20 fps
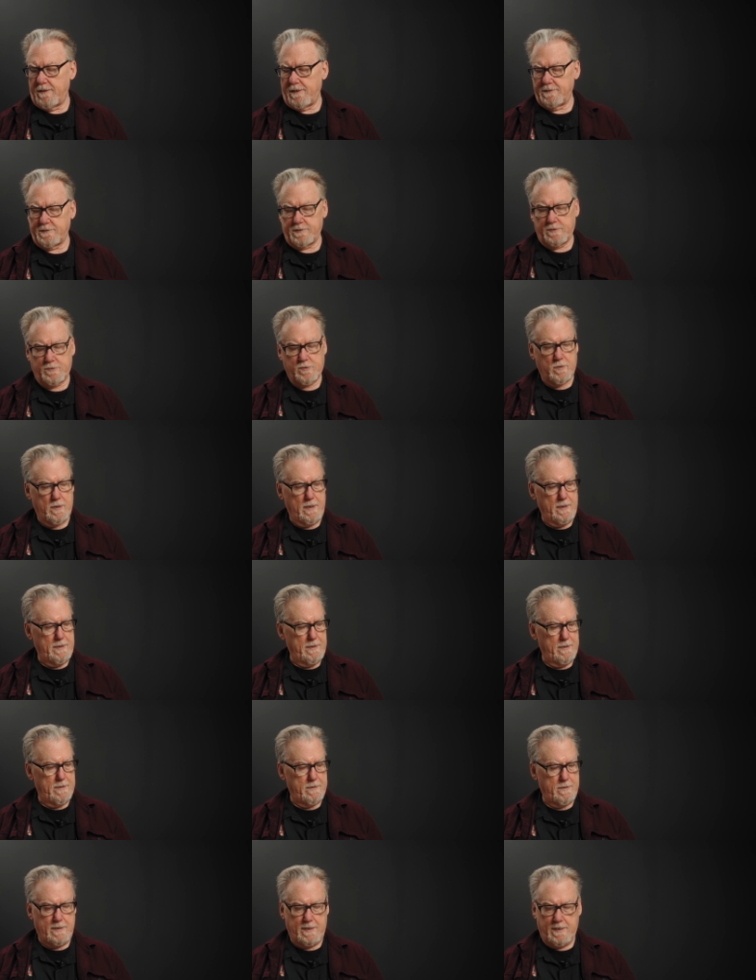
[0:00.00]
as a
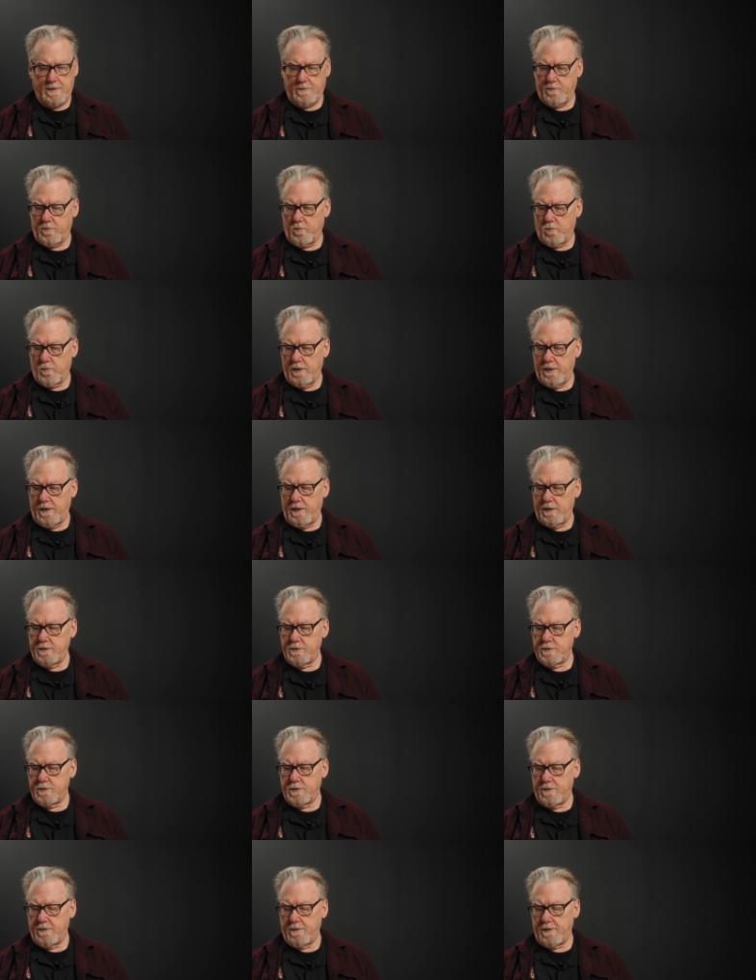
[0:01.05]
trade-in at the
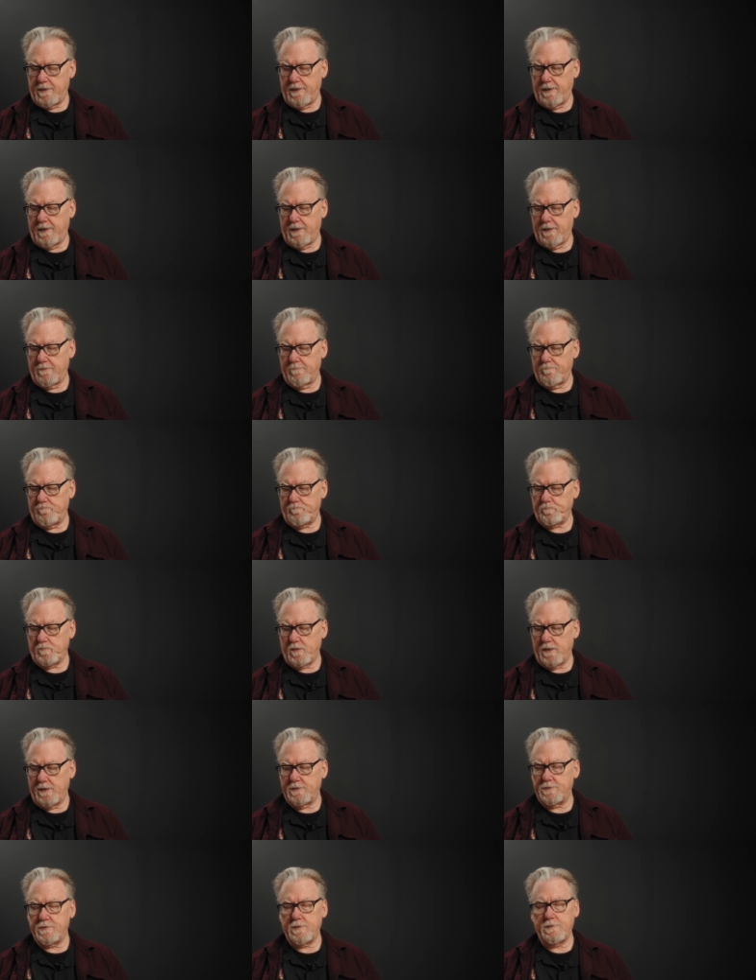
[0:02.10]
range. And
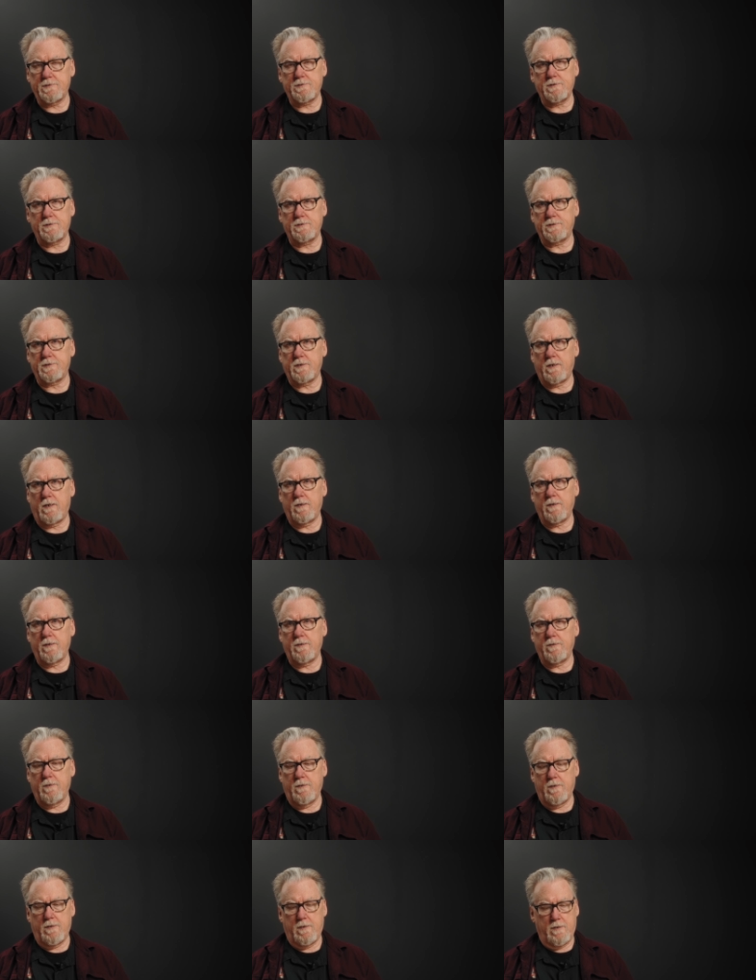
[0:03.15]
it's just a solid,
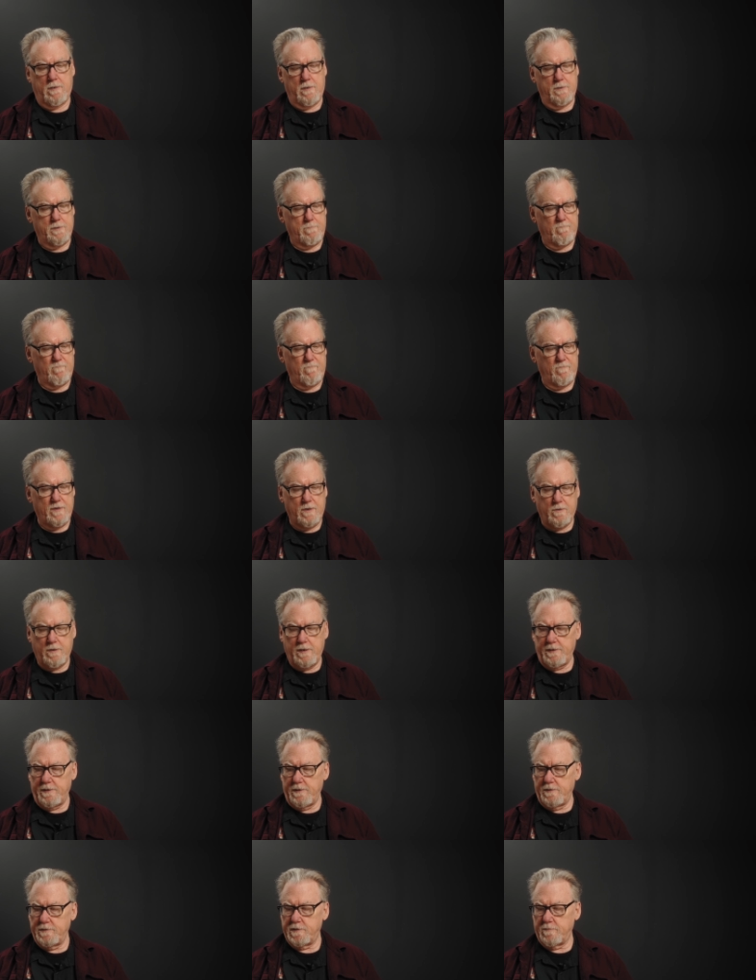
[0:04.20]
very
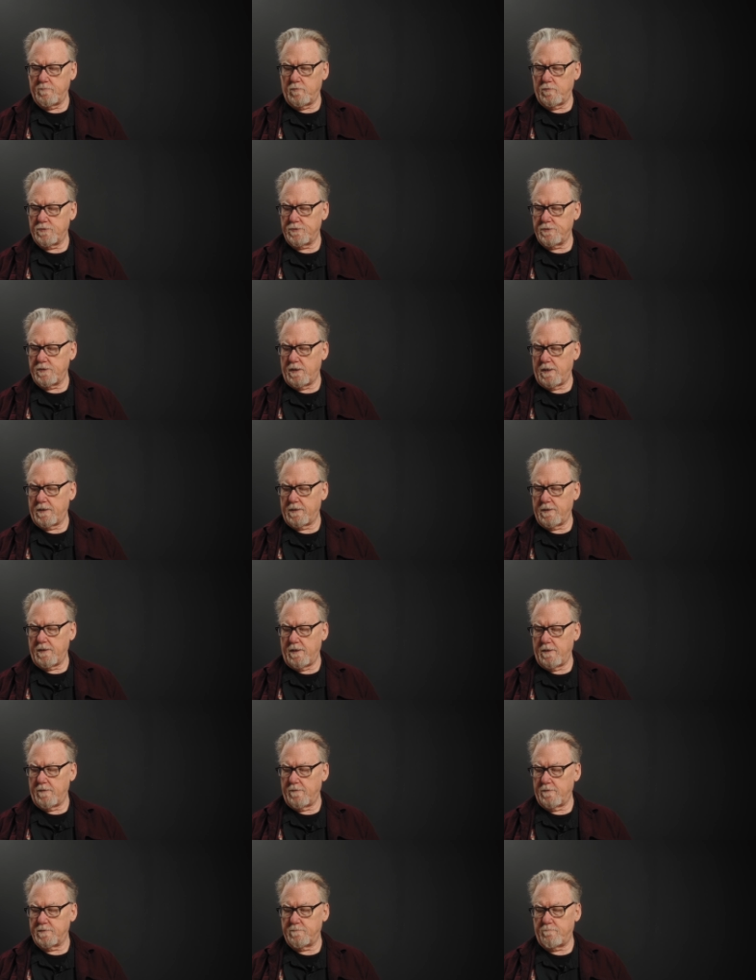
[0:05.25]
usable
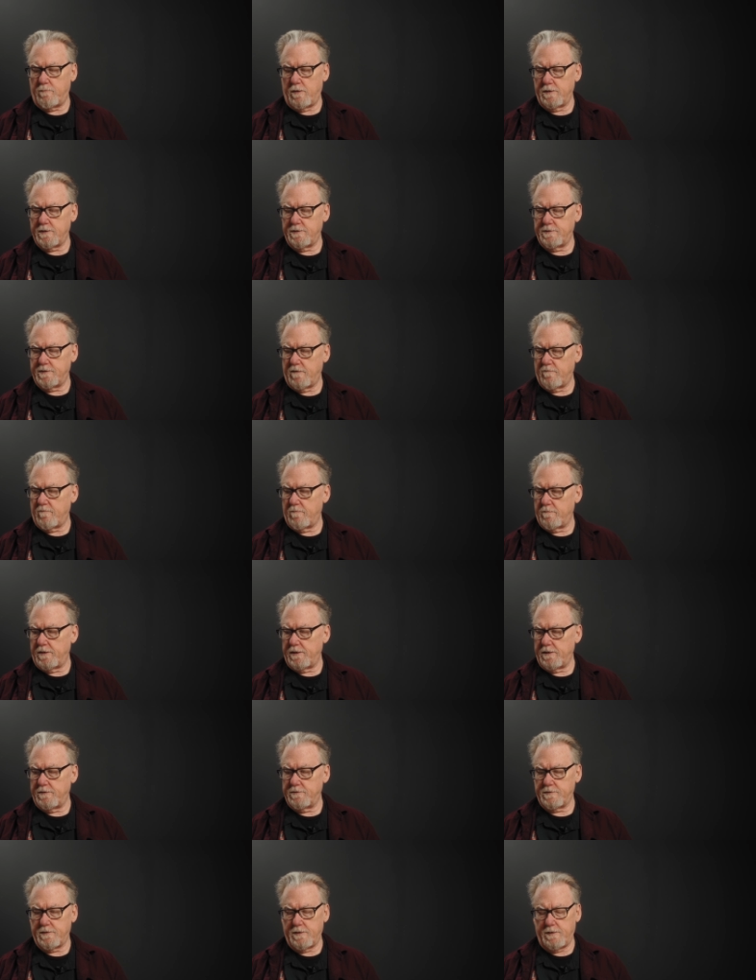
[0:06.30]
shotgun. There's bunches of them in
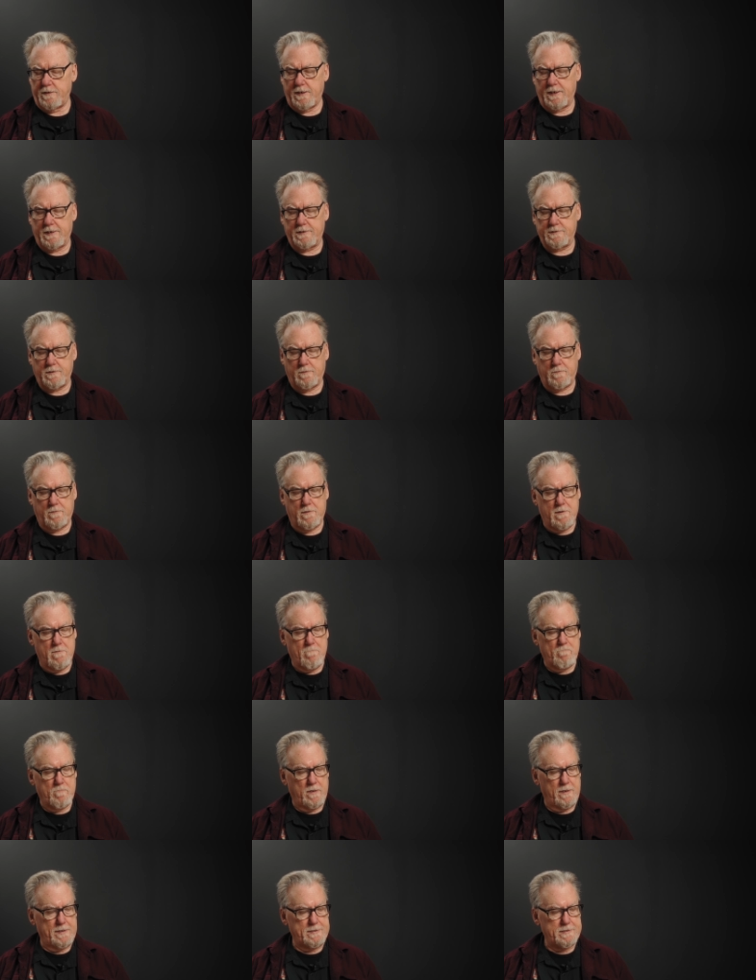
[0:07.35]
use today. So
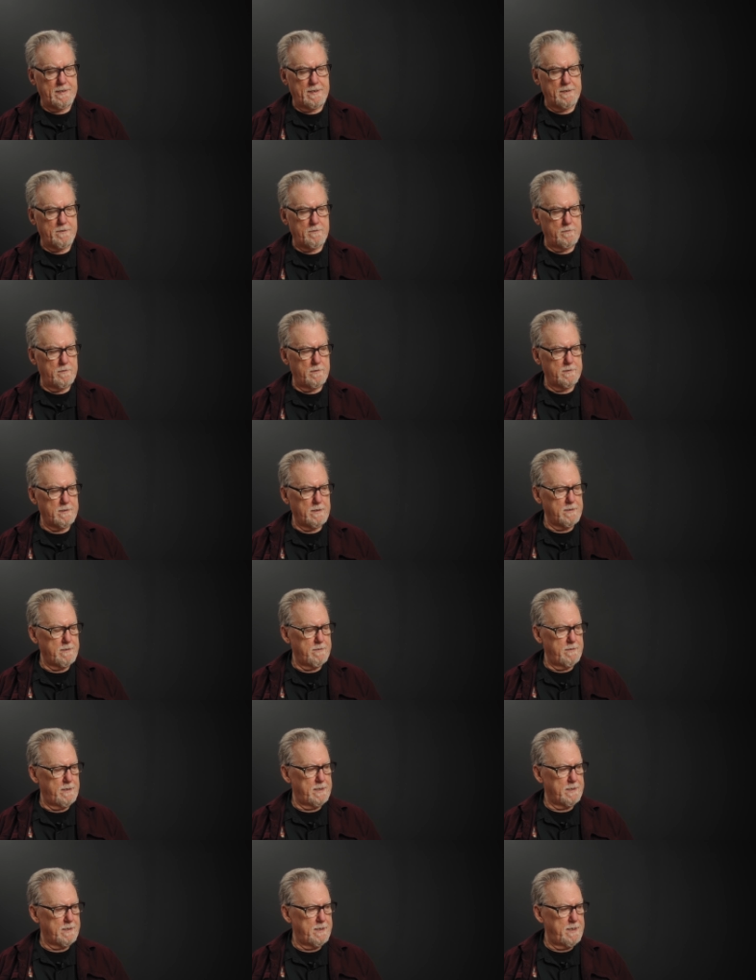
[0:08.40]
let's take a look at,
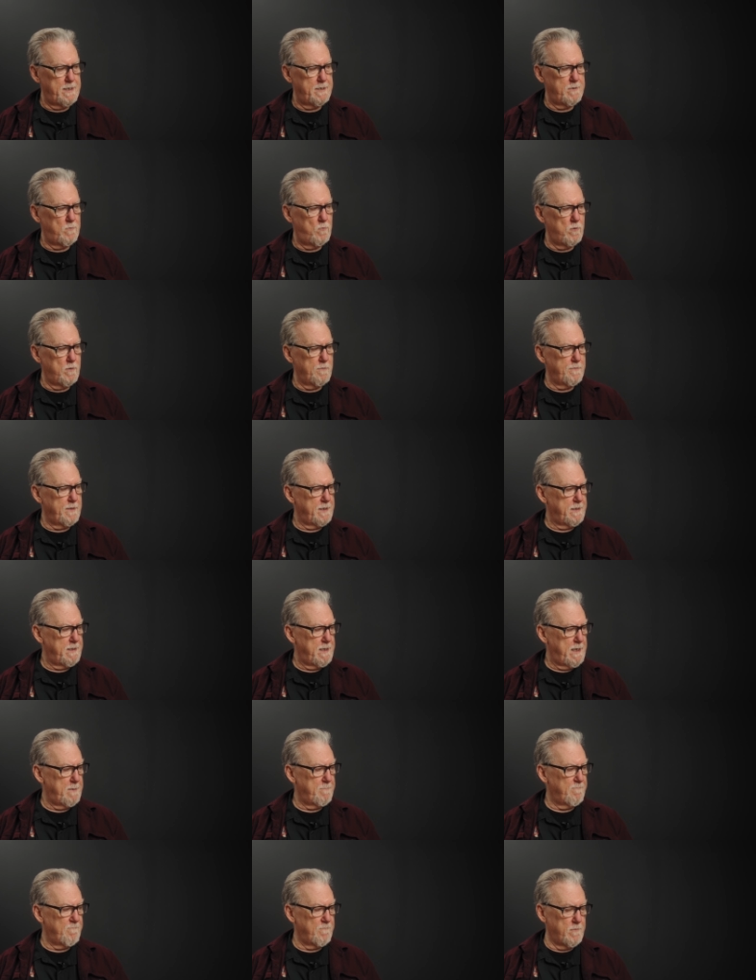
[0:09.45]
at kind of where they
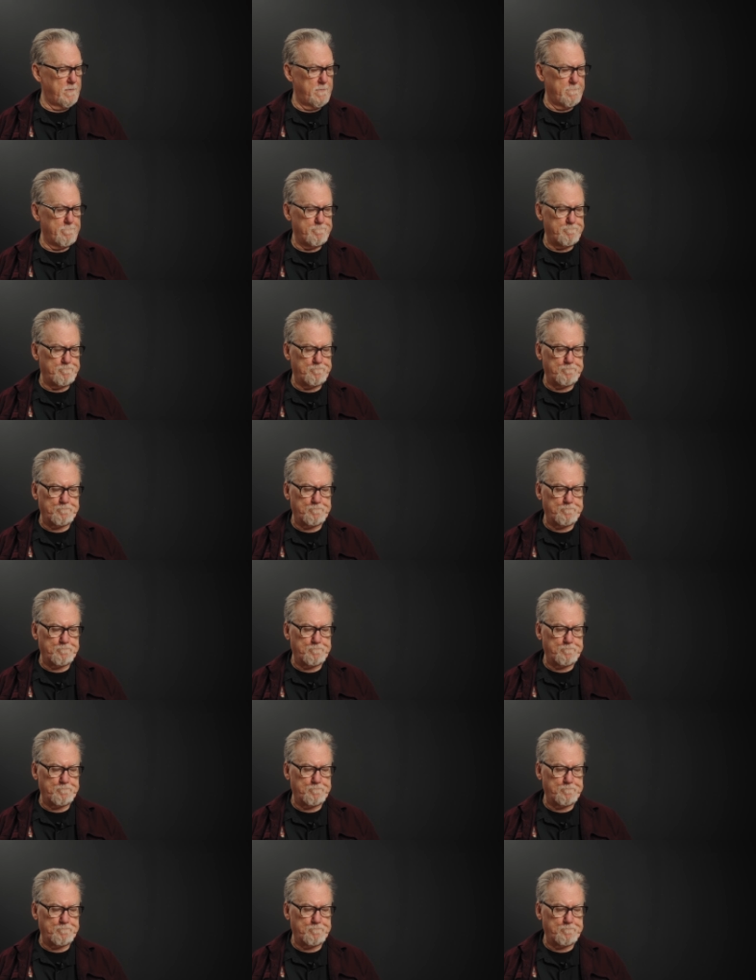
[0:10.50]
came from.